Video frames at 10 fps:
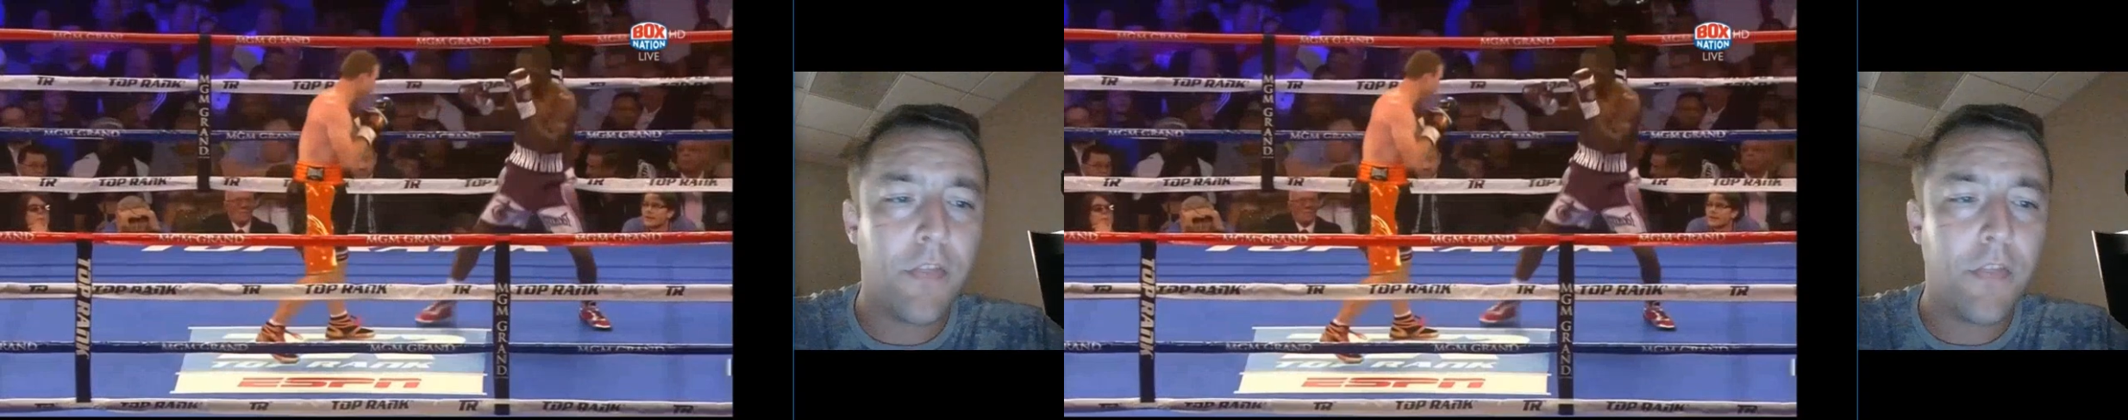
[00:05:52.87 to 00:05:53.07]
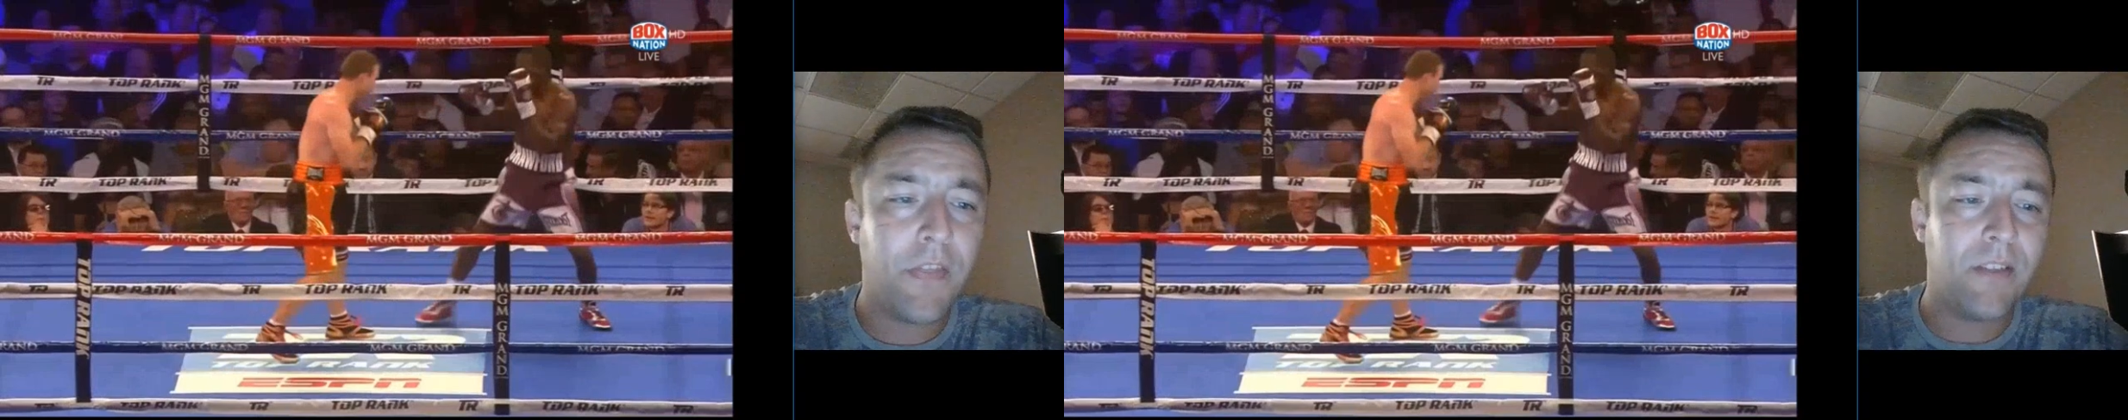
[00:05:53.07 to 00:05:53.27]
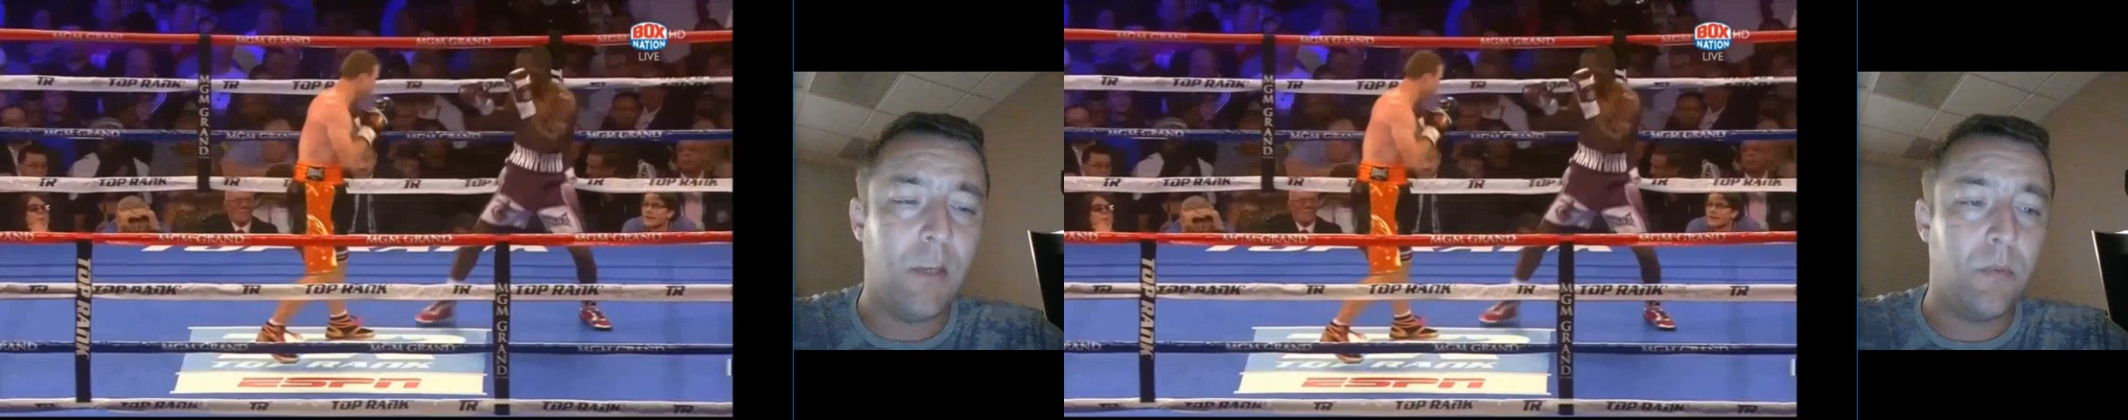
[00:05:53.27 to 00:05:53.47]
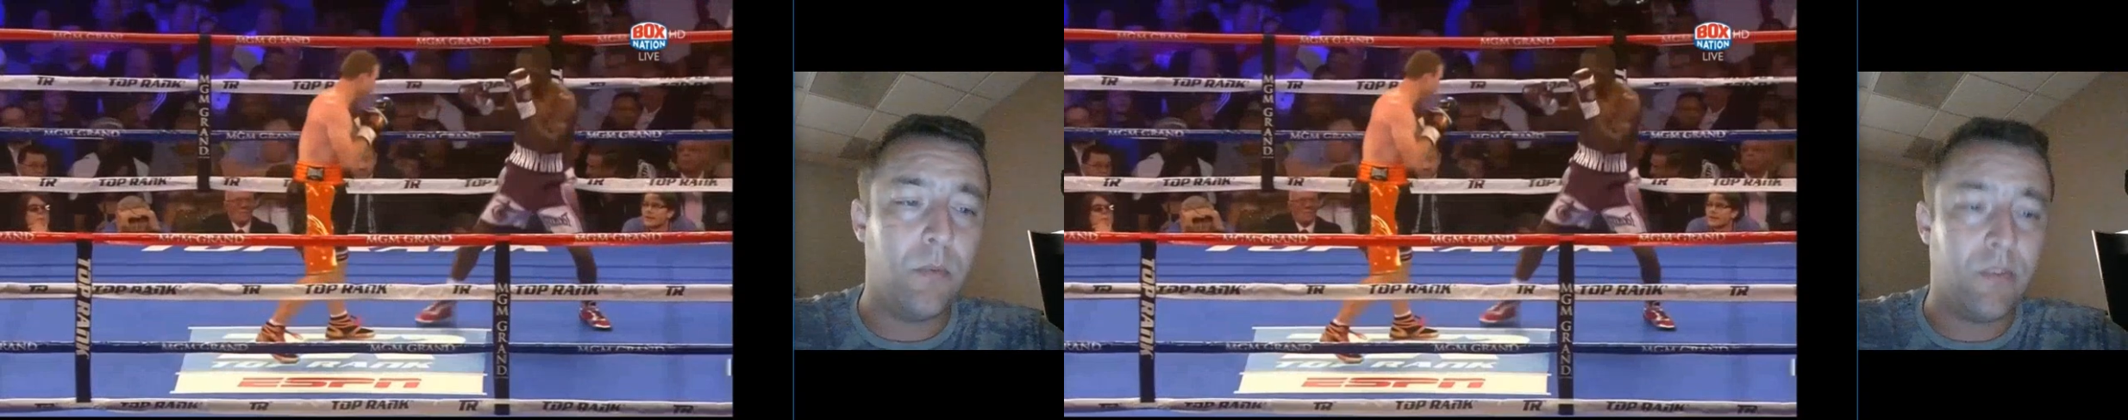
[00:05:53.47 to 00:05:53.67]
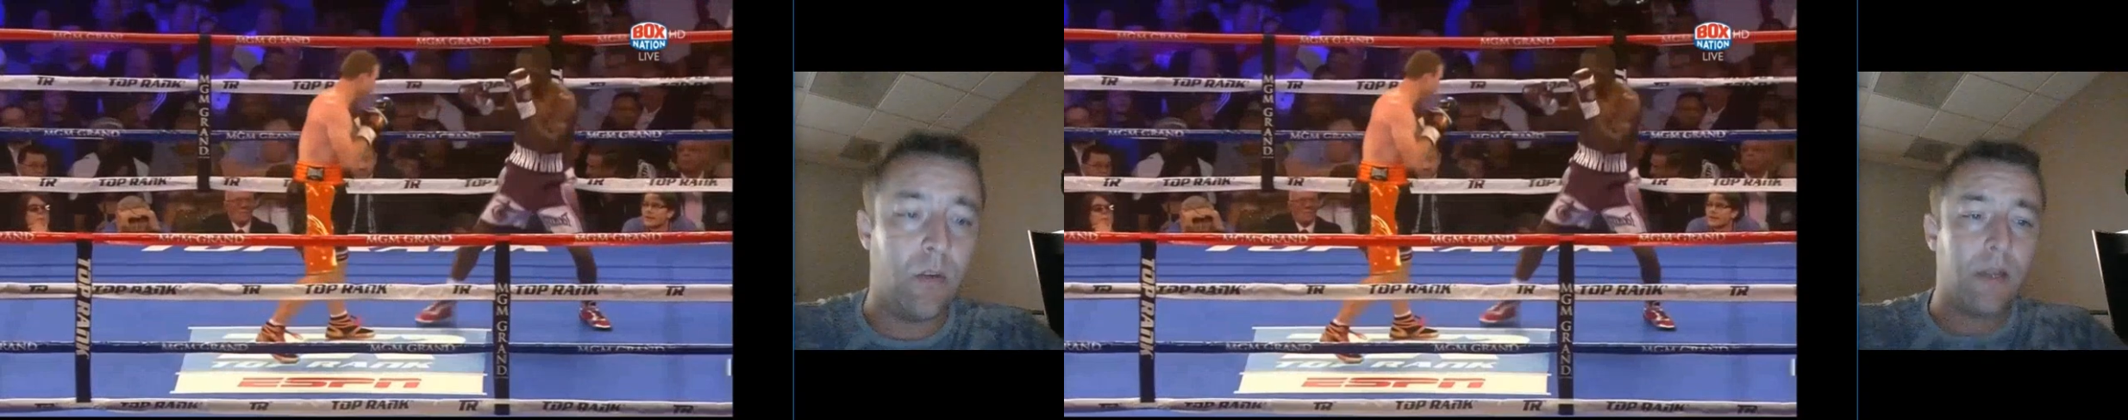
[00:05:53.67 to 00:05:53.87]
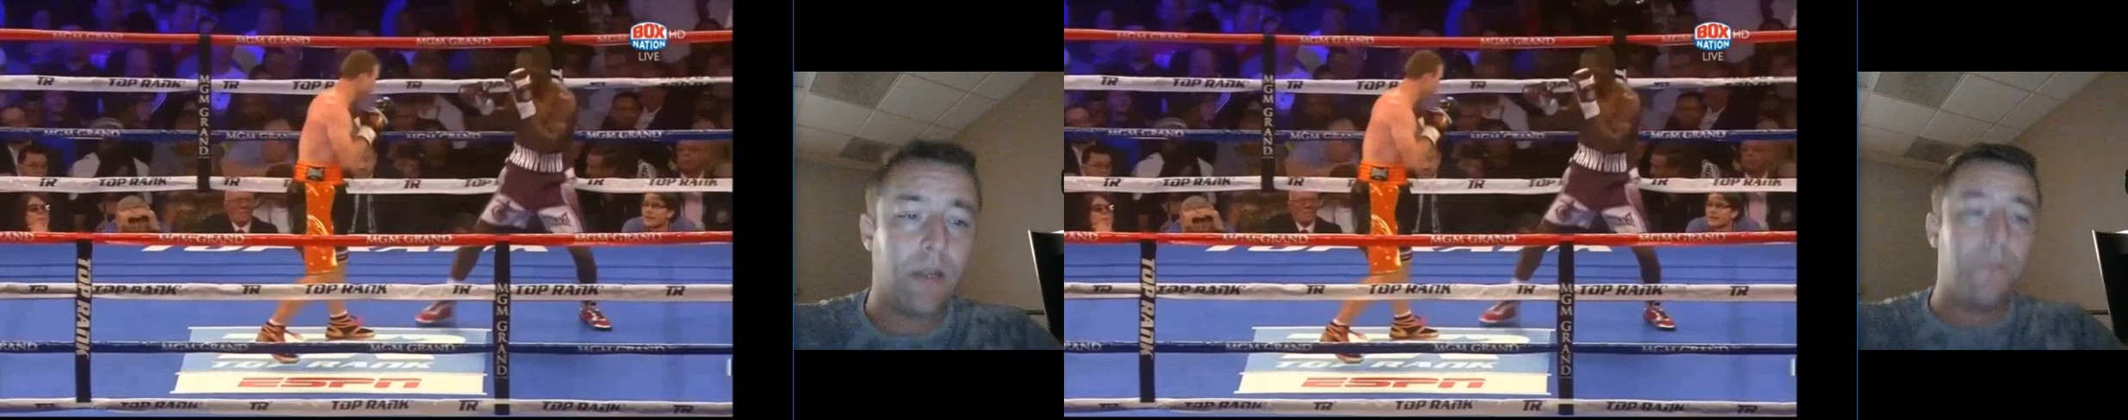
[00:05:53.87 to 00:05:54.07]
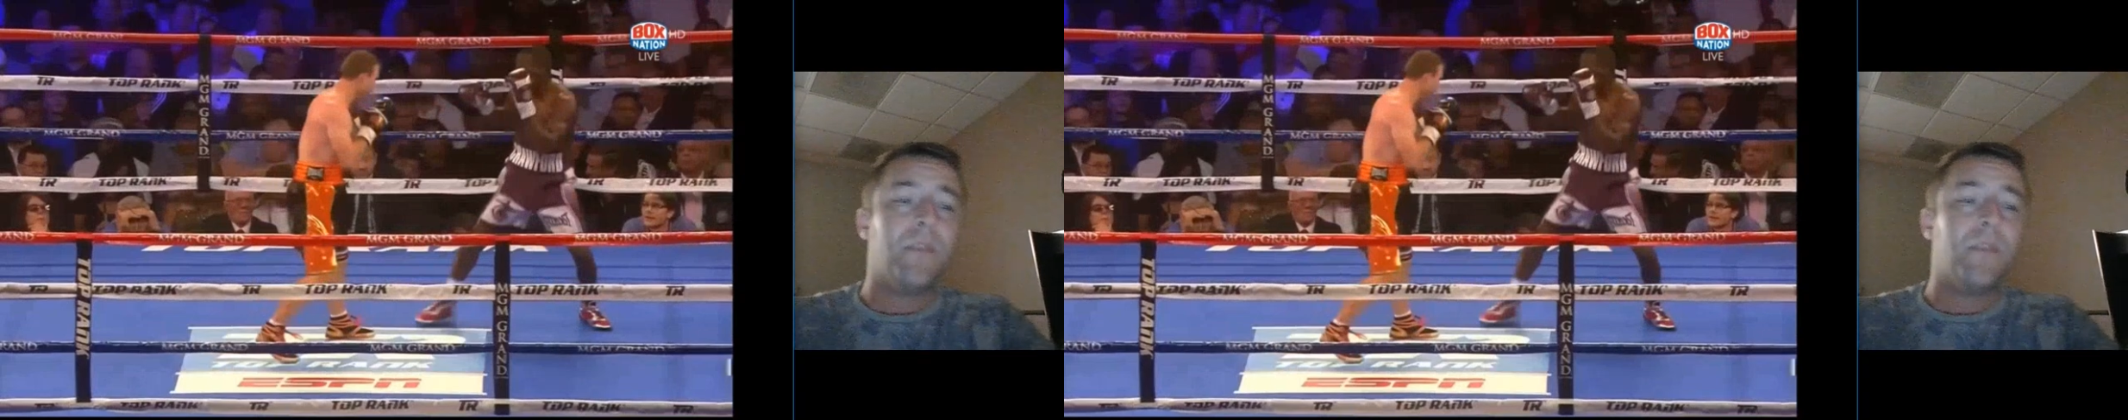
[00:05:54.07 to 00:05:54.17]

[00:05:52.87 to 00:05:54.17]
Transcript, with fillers: the things that he was doing